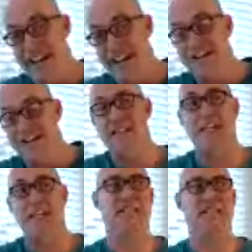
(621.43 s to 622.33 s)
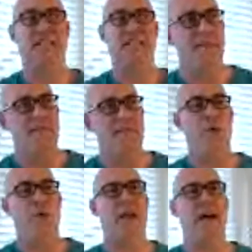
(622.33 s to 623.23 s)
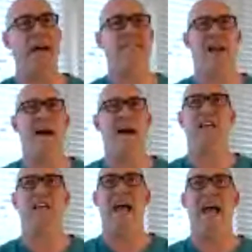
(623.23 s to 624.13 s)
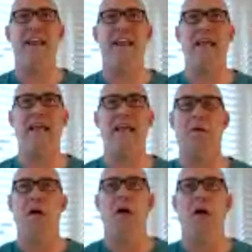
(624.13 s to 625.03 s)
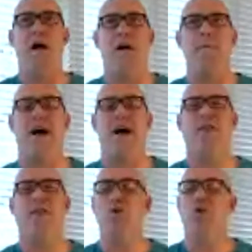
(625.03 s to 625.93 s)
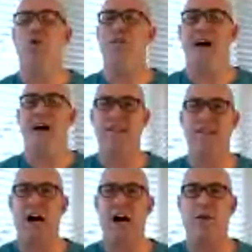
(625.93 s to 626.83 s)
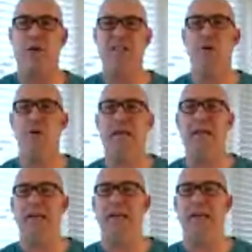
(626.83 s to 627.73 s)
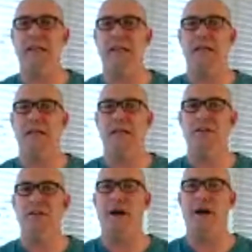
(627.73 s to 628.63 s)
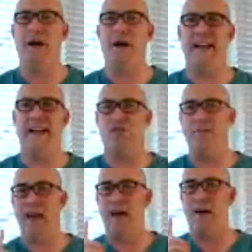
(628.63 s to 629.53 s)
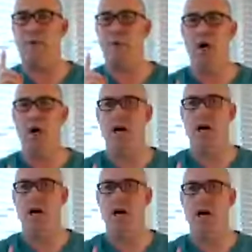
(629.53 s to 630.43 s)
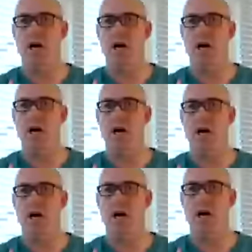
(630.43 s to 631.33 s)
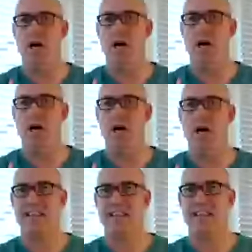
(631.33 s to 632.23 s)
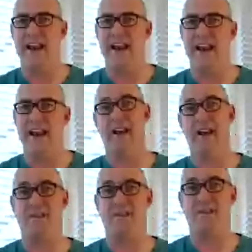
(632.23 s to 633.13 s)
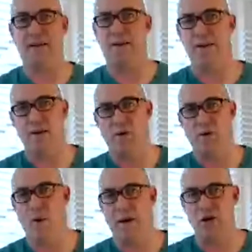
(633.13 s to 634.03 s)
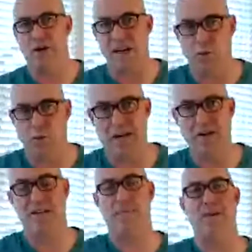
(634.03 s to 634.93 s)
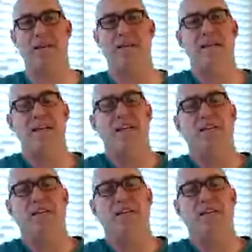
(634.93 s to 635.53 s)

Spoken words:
day. He said, I realized that I was adding about 2,000 calories a week to my diet just from that one cookie. So if he could just cut that out or cut it to maybe one cookie a week or something.